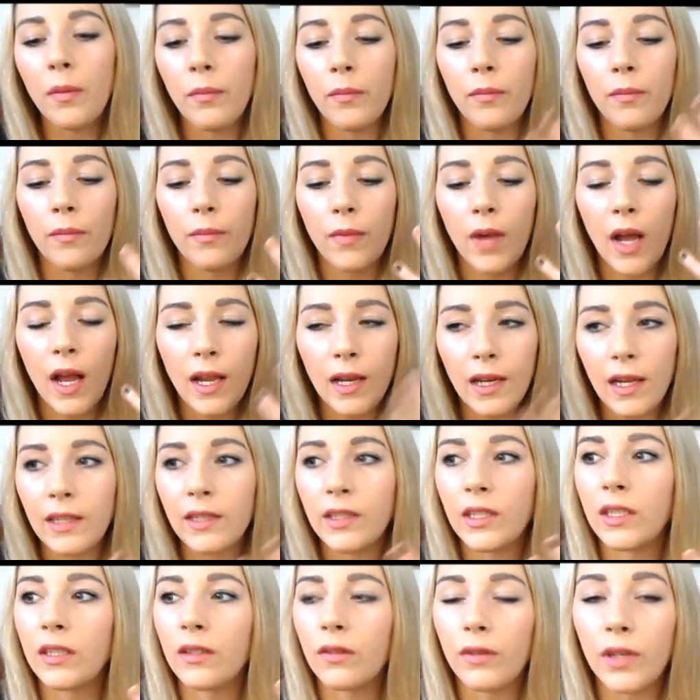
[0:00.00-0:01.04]
my
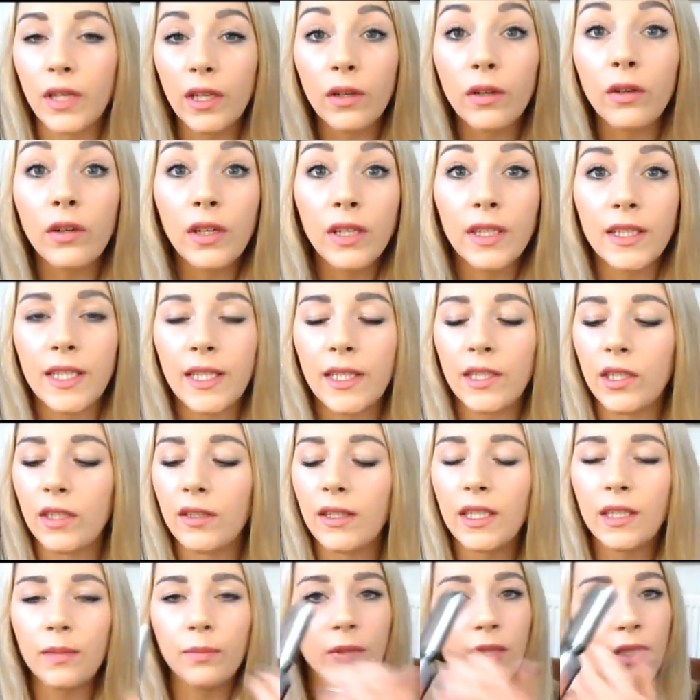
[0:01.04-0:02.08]
eyelashes are in good condition,
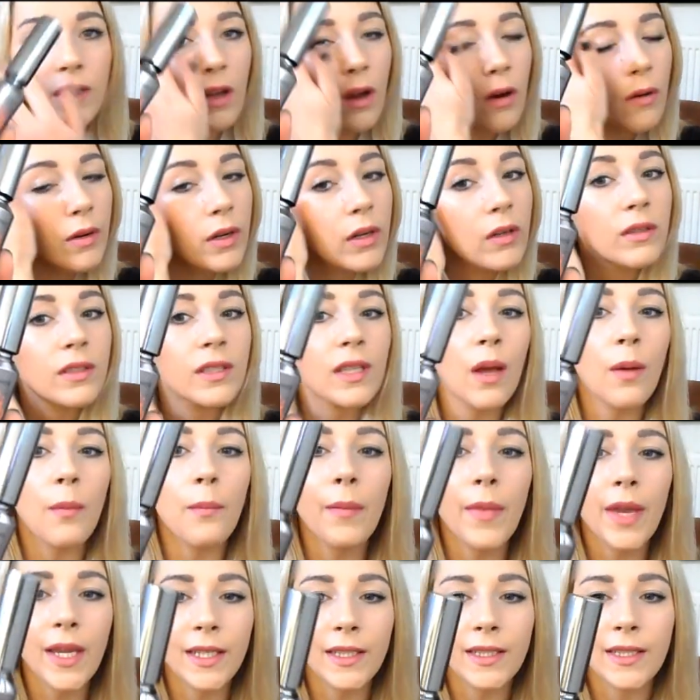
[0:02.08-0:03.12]
this mascara looks
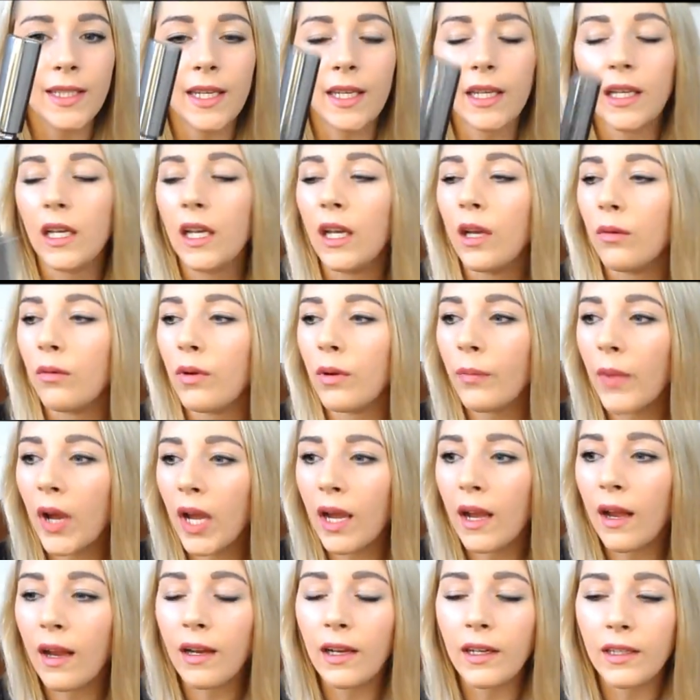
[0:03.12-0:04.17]
amazing. When my
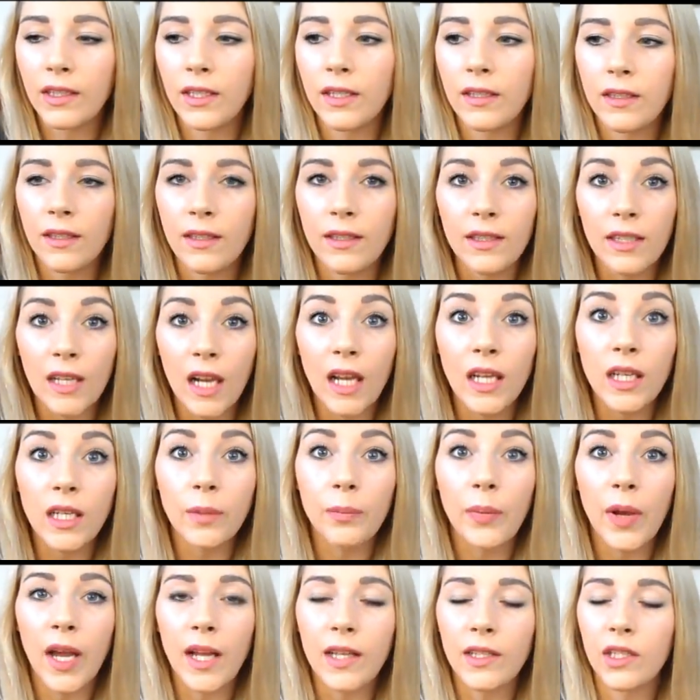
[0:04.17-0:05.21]
eyelashes are
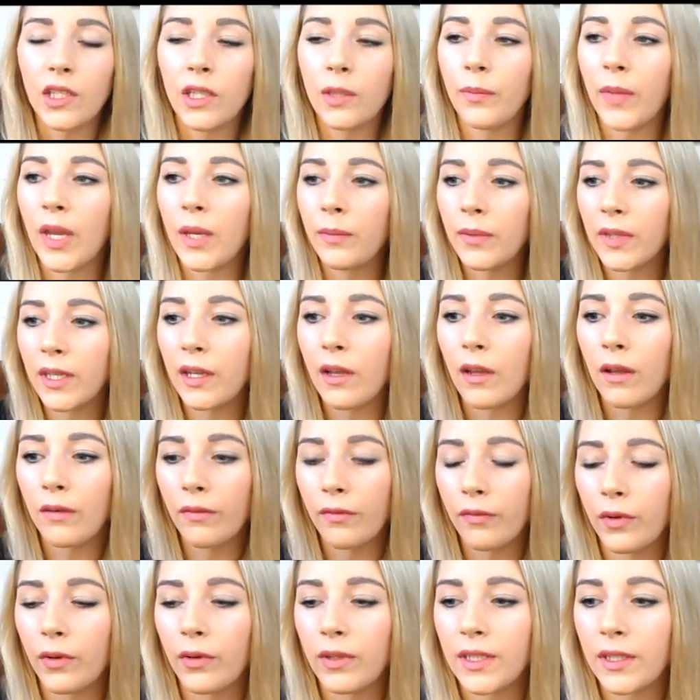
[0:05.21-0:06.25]
slightly patchy, maybe they're
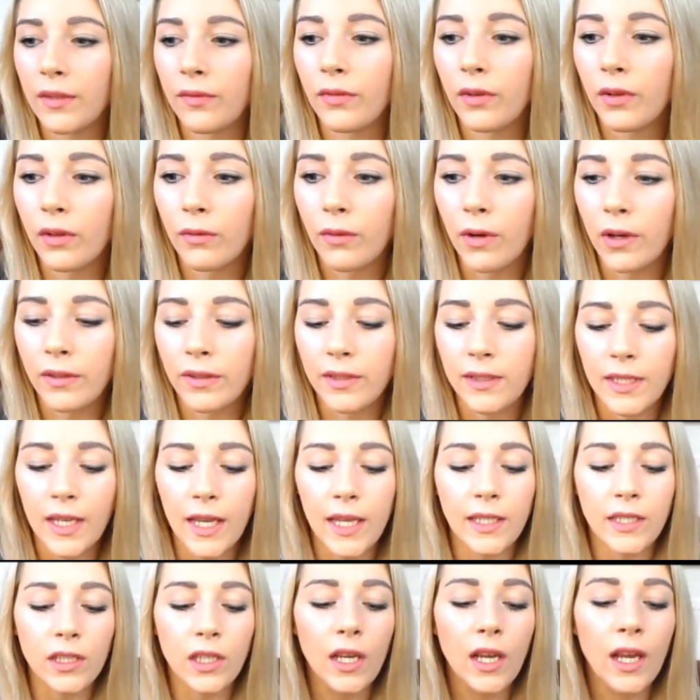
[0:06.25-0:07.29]
going through a different growth
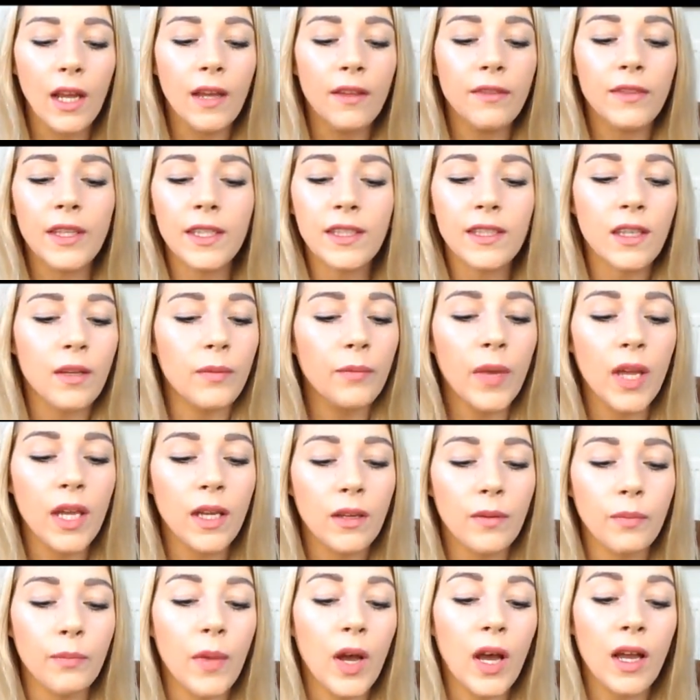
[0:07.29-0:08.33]
stage, this can
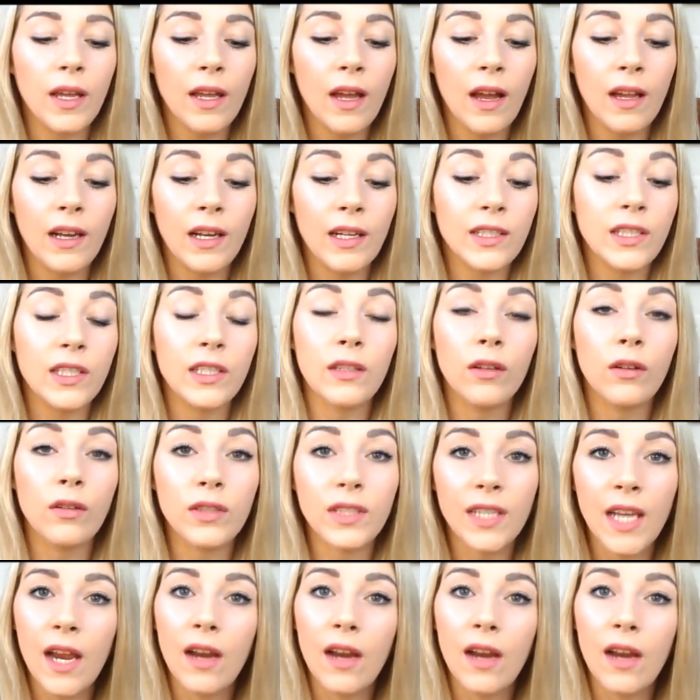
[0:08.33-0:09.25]
make my eyelashes look